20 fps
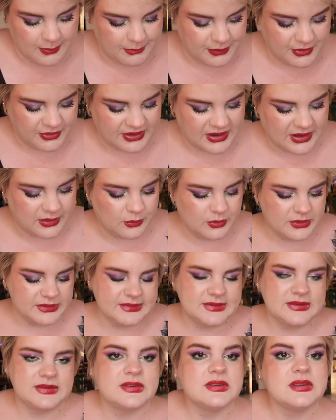but I
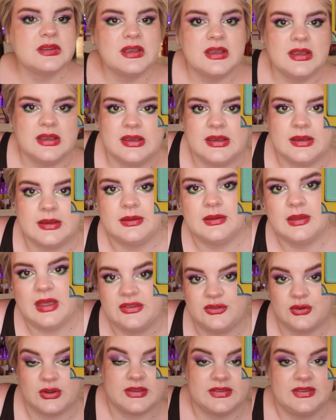was,
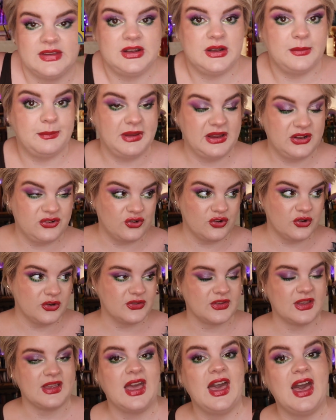as you can see in the
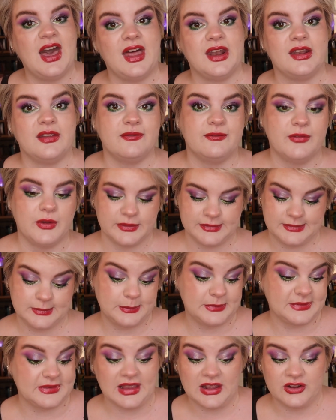pictures, I had a
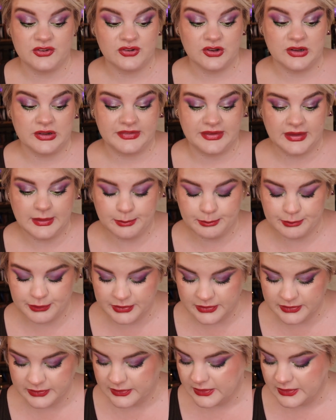substantial dip,